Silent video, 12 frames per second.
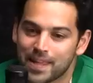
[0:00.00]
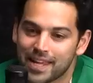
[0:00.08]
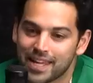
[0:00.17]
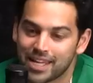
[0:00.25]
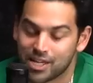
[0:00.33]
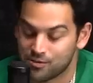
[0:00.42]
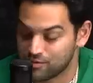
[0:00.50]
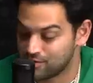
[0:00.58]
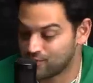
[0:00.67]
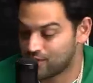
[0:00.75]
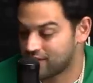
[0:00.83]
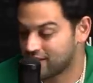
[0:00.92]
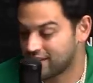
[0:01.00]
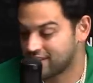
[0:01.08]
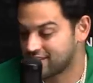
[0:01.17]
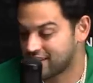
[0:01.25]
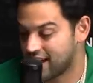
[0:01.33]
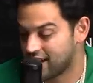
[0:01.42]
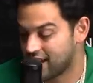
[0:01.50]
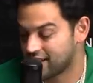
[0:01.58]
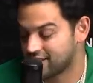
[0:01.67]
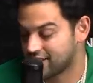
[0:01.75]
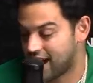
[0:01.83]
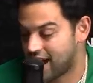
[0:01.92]
he was one of the kids skating. I
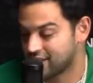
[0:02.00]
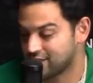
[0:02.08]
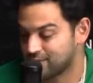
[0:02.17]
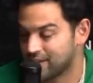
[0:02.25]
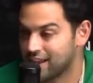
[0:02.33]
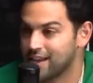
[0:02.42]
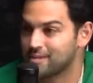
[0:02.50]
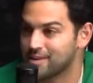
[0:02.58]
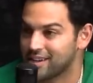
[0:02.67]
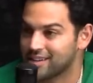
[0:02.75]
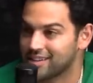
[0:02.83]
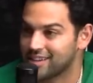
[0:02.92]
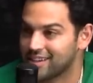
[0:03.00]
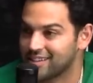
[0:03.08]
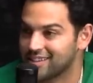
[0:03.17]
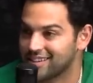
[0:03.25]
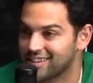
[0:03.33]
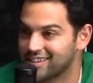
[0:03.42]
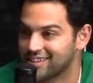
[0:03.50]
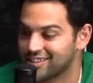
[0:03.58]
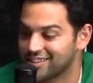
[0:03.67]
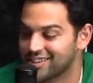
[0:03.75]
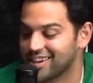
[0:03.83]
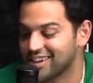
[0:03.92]
just asked him like, "Hey man, can I?"
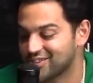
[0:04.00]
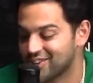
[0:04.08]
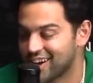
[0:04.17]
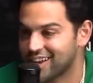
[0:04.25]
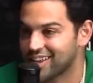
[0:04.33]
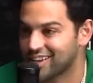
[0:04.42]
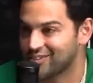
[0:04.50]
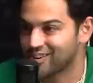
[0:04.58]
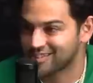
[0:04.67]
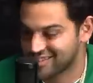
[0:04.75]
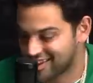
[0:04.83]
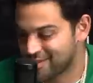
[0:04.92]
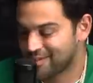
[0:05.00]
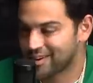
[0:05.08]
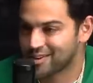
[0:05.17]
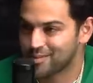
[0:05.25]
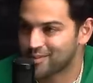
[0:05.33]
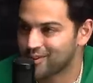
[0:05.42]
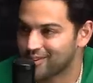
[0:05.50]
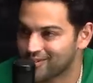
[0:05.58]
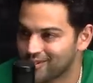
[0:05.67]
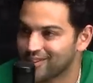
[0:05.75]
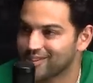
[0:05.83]
Can I try like stepping on your board? That's crazy.